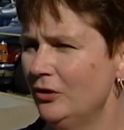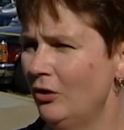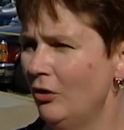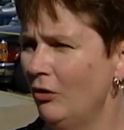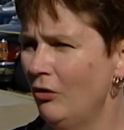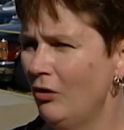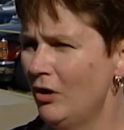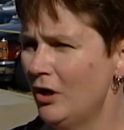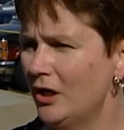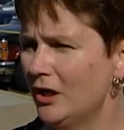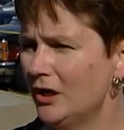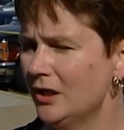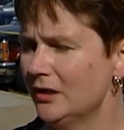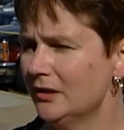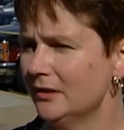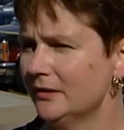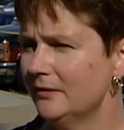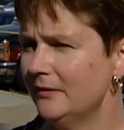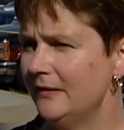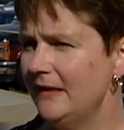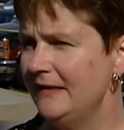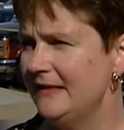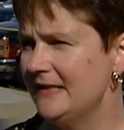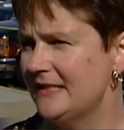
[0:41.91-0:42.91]
horror.
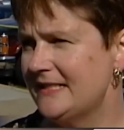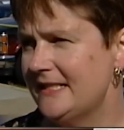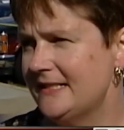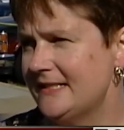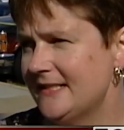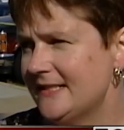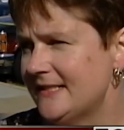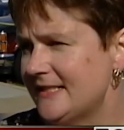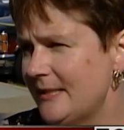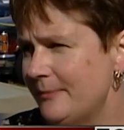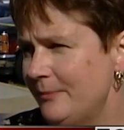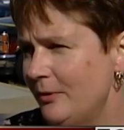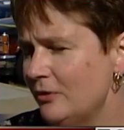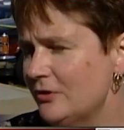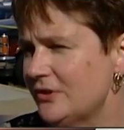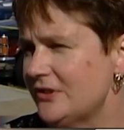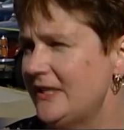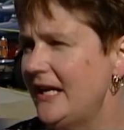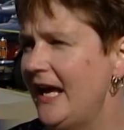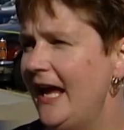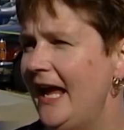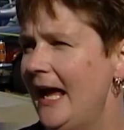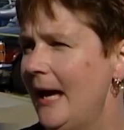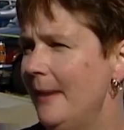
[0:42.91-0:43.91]
This isn't supposed
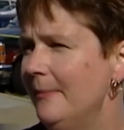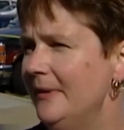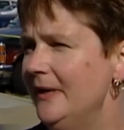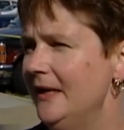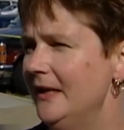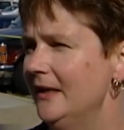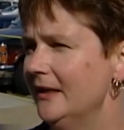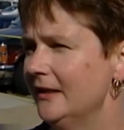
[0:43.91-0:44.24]
to happen in